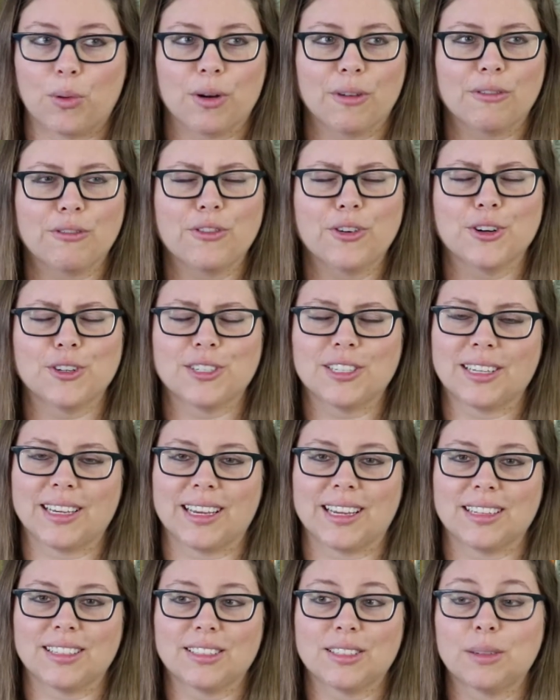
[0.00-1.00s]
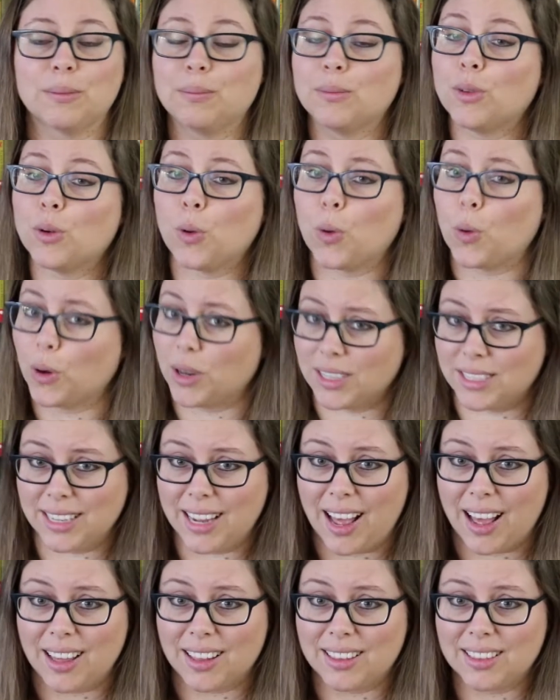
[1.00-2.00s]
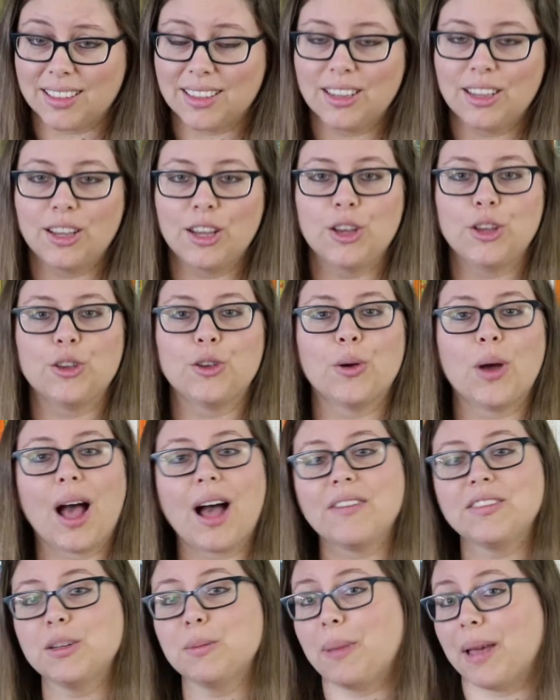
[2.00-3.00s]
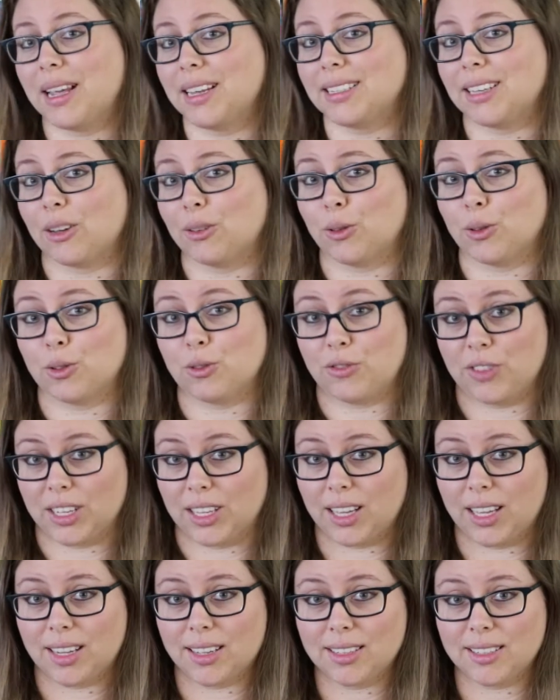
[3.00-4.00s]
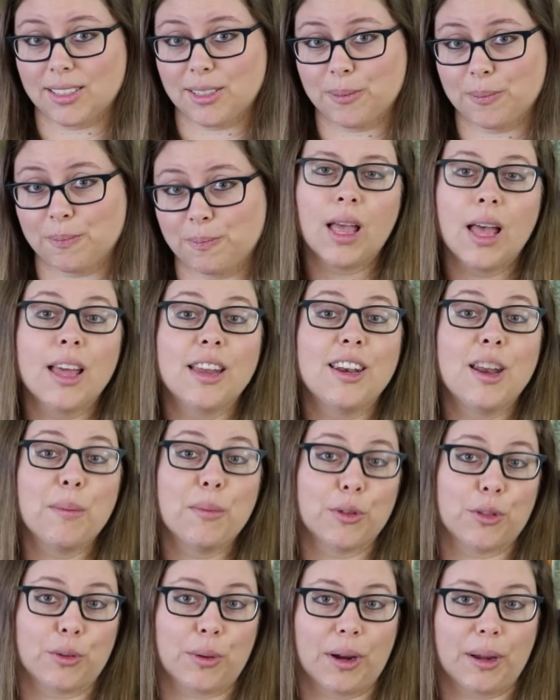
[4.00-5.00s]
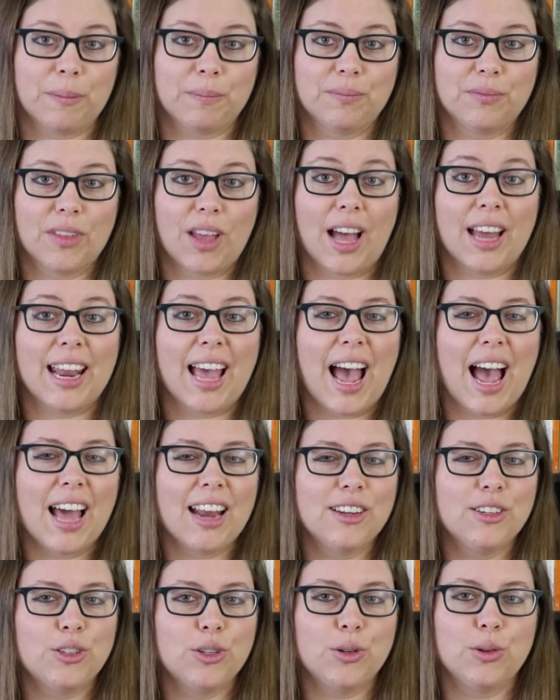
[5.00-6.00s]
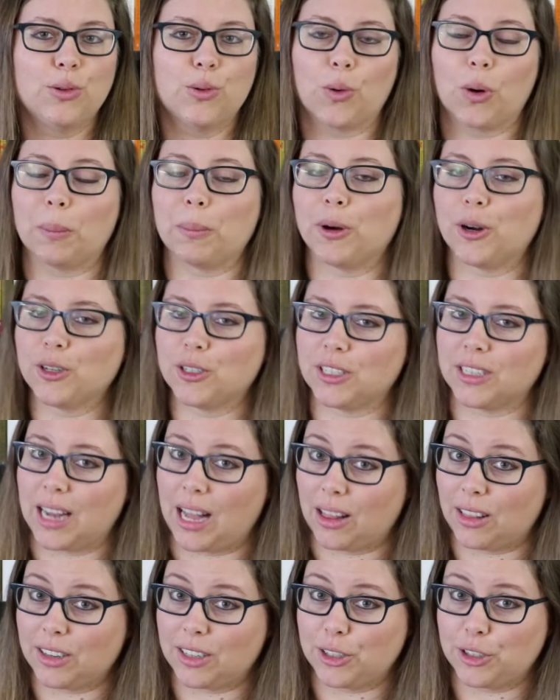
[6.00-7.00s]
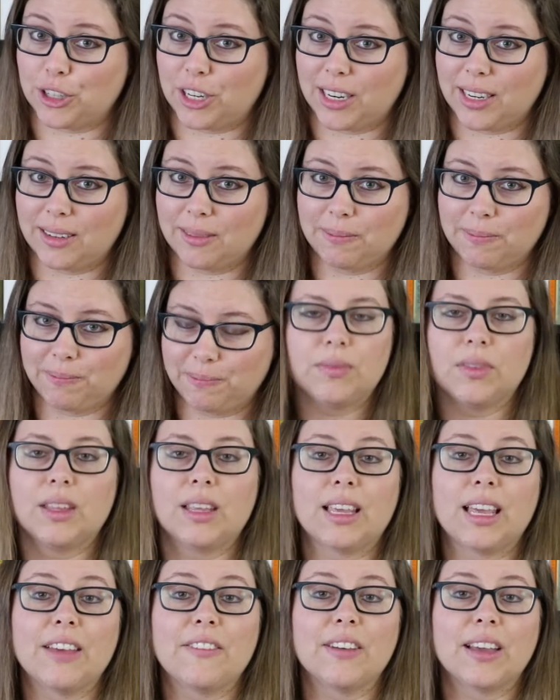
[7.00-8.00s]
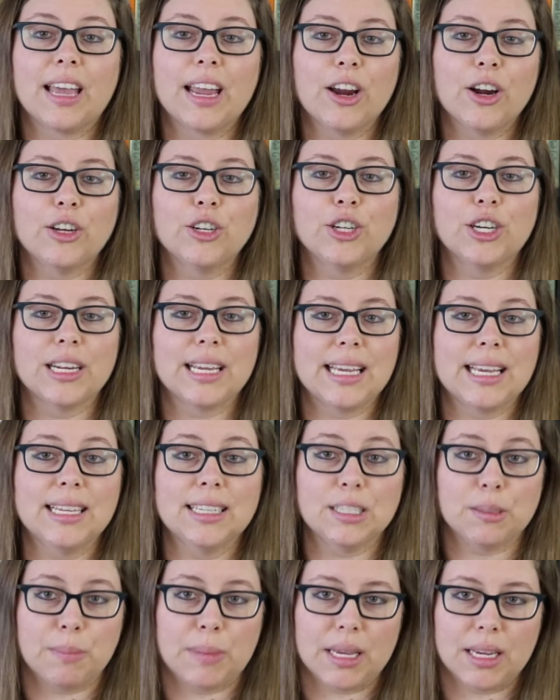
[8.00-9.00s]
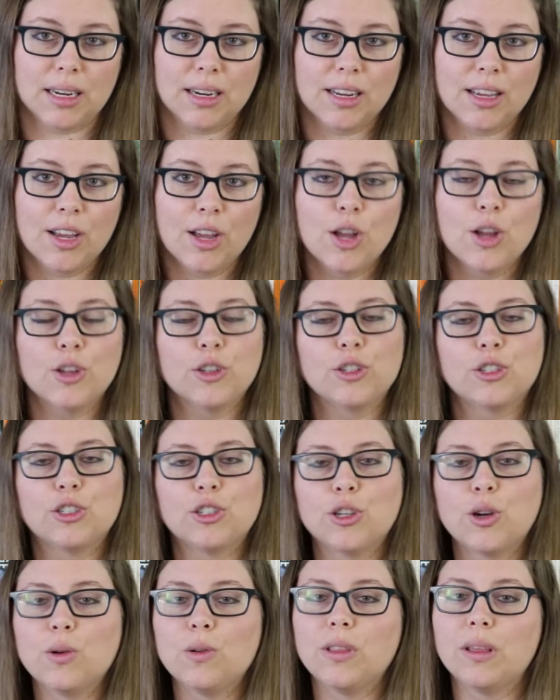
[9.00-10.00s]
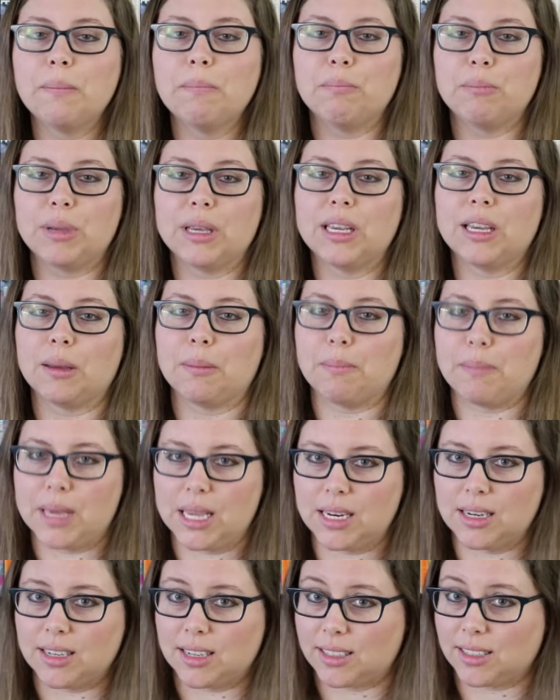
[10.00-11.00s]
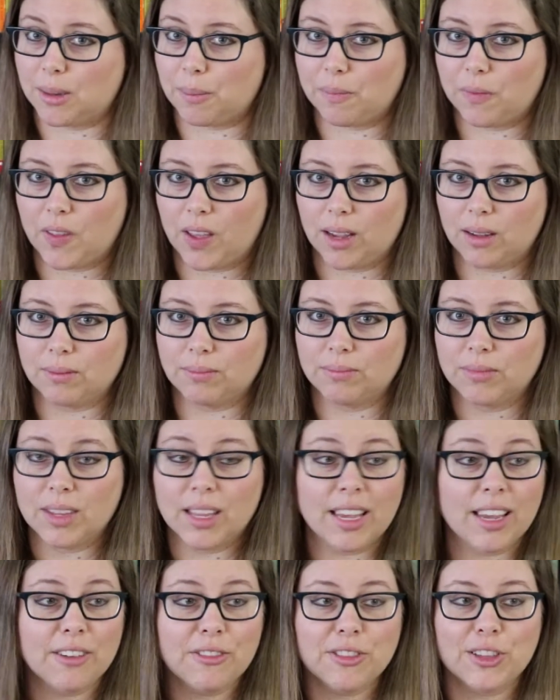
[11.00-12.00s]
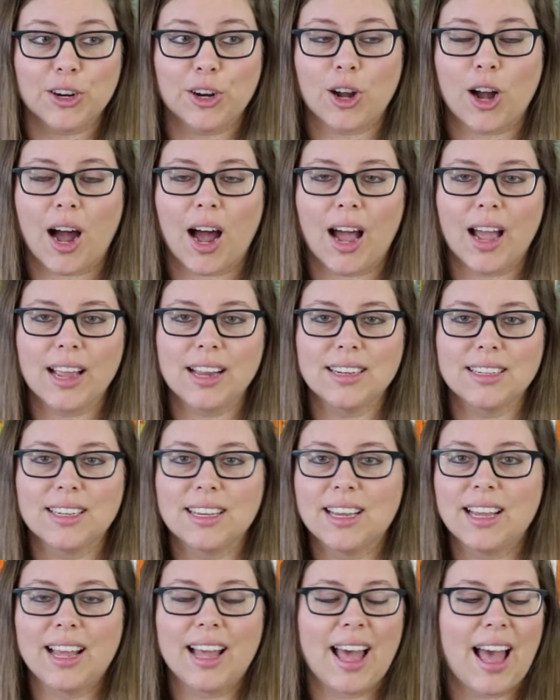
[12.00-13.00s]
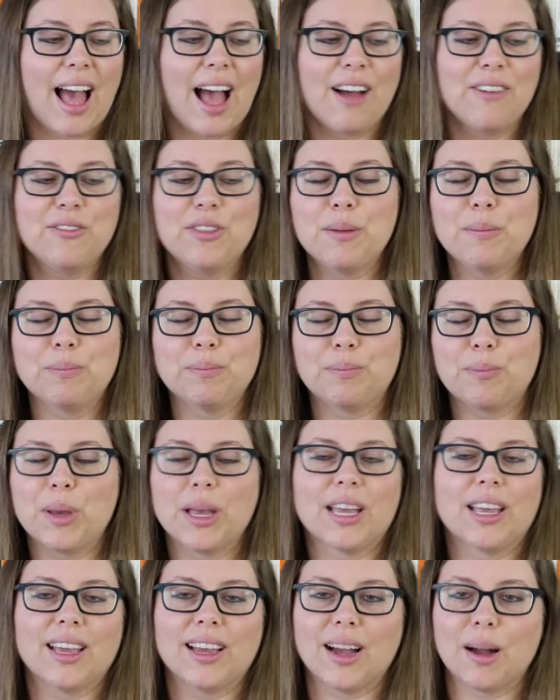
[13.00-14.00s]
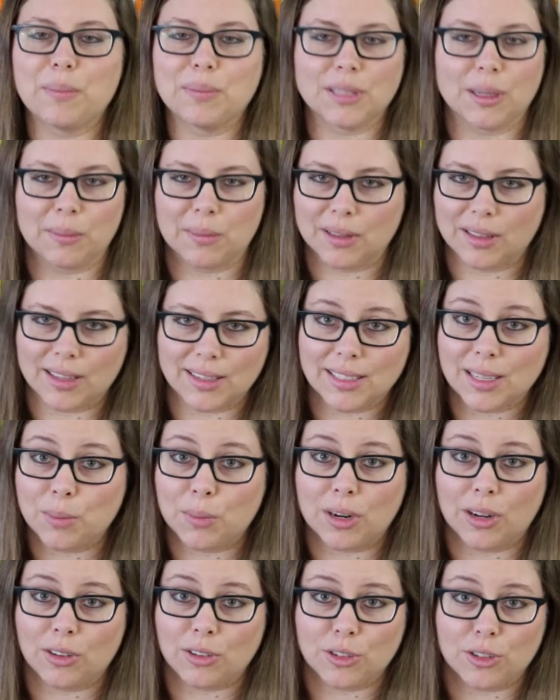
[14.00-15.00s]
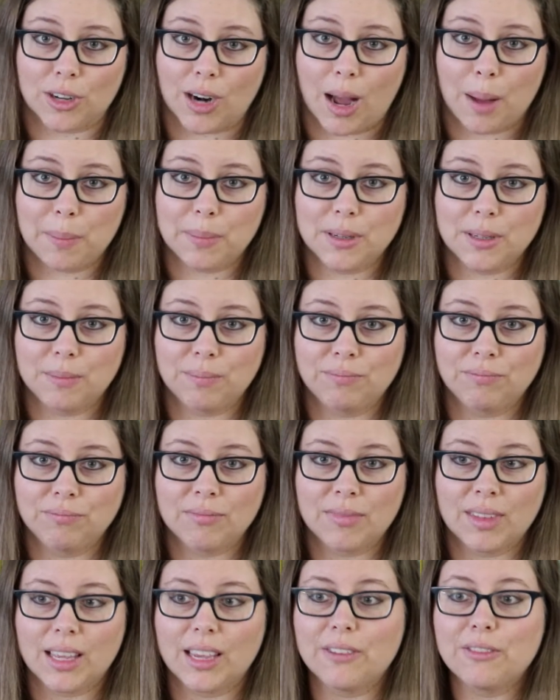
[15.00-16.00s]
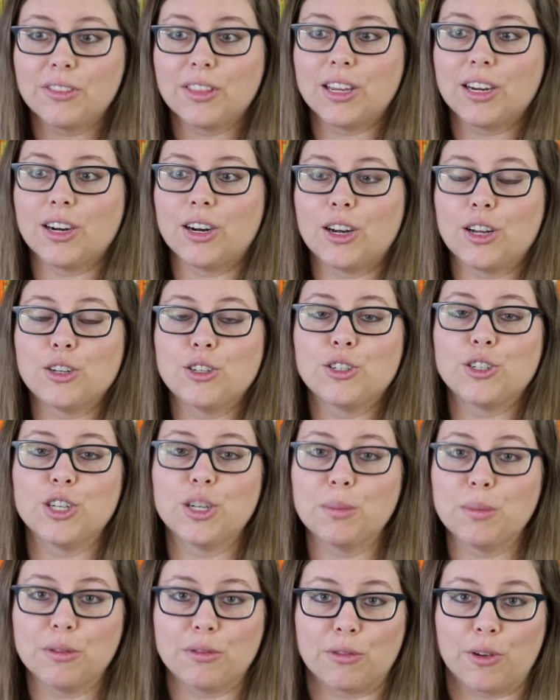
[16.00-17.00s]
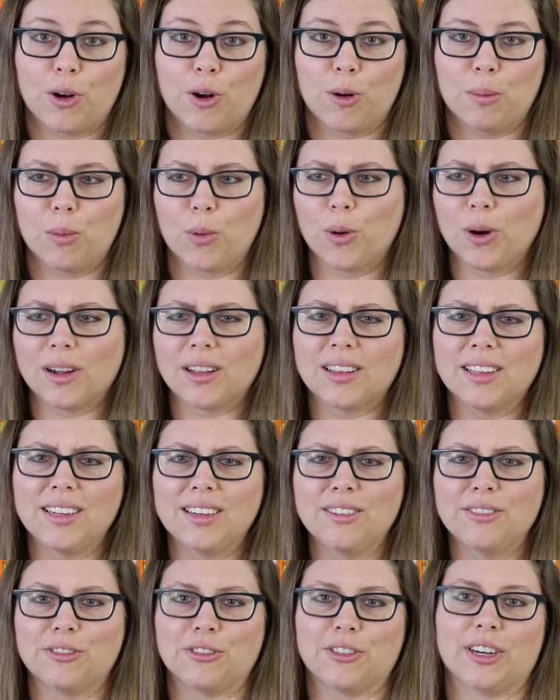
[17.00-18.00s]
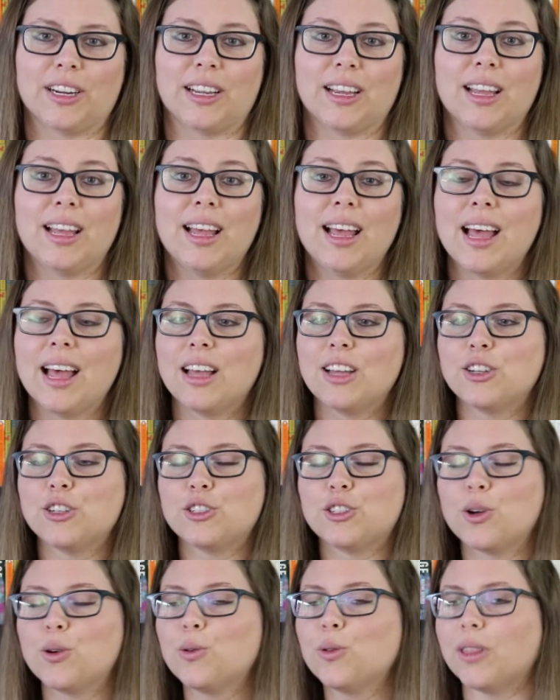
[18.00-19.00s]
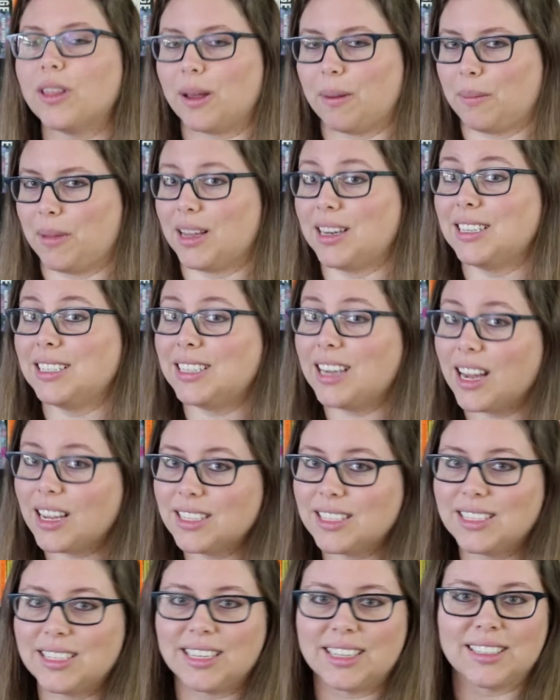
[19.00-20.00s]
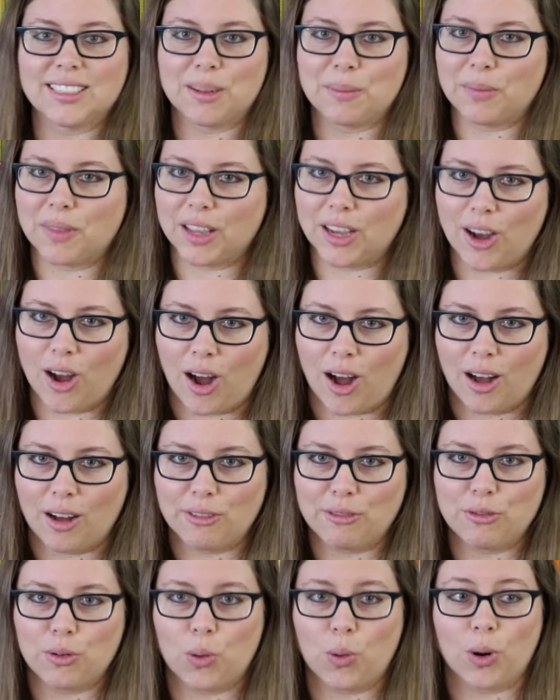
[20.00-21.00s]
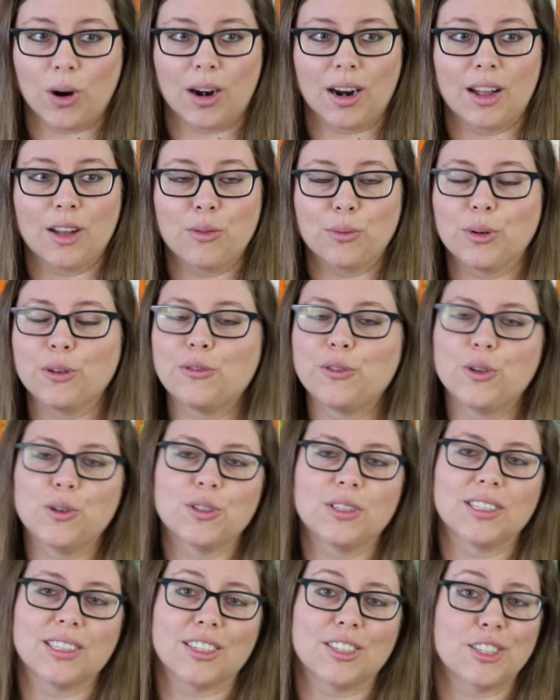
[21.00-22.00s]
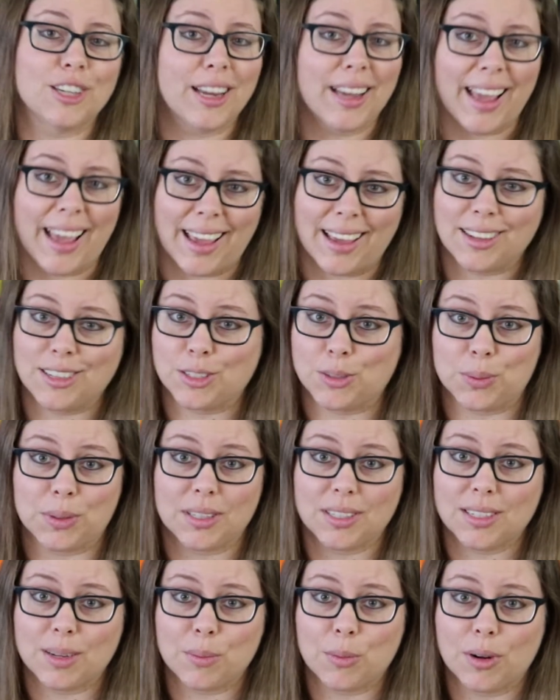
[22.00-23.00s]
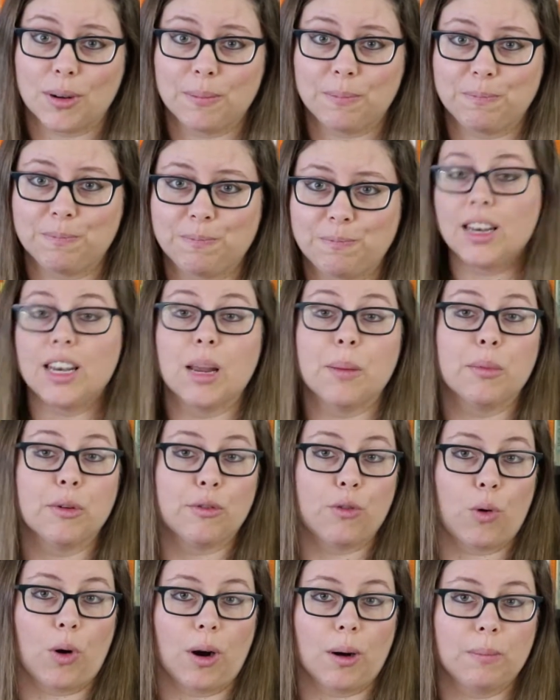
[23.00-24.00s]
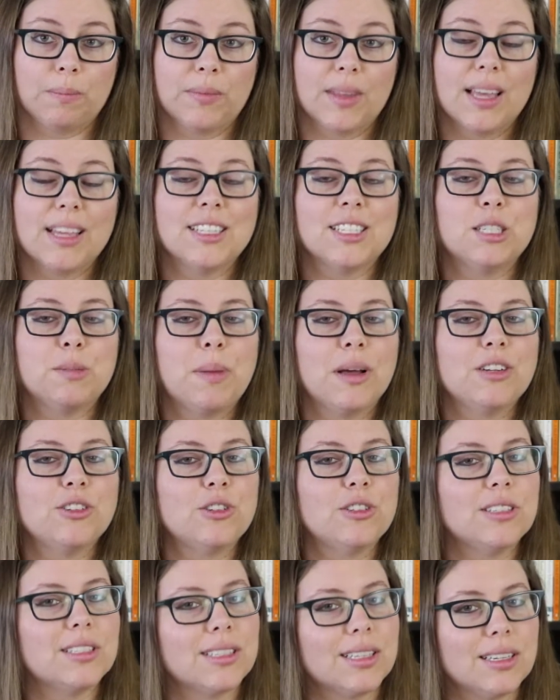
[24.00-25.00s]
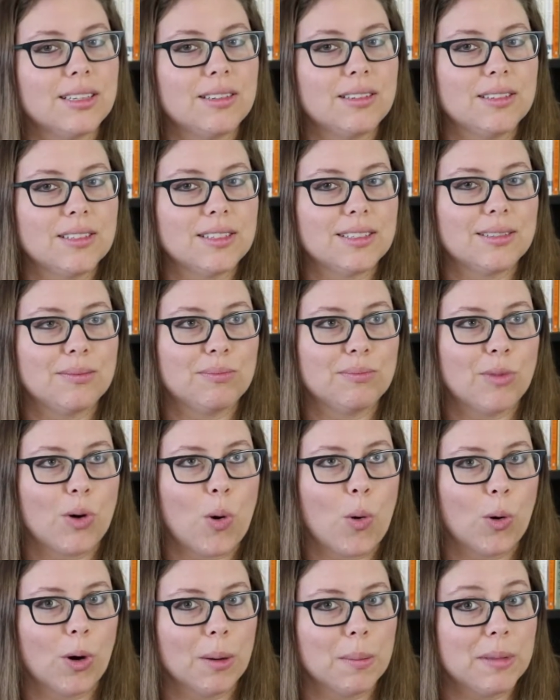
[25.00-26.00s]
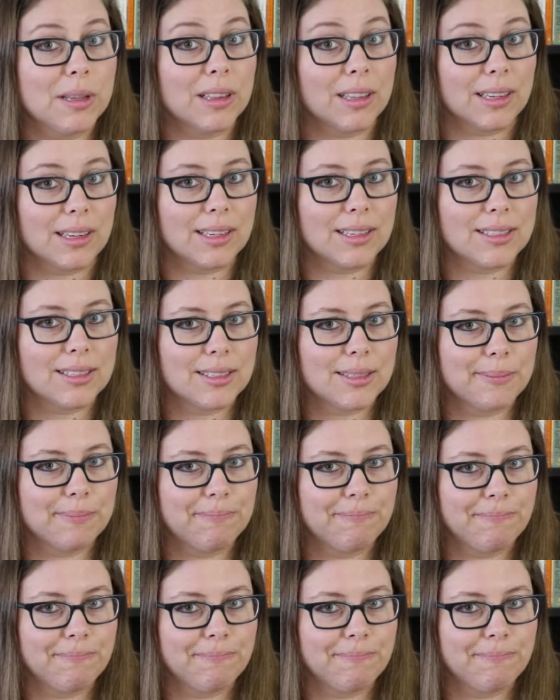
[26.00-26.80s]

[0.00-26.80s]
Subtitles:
or a first kiss or a death, you have to paint out those feelings. Number 3, an attitude or personality trait. If a character is mean, show them being mean to something. If they're kind, have them picking up something that someone else dropped. If they're a germaphobe or a clean freak, show them dusting something off or refusing to shake hands with someone. Number 4, special skills or abilities.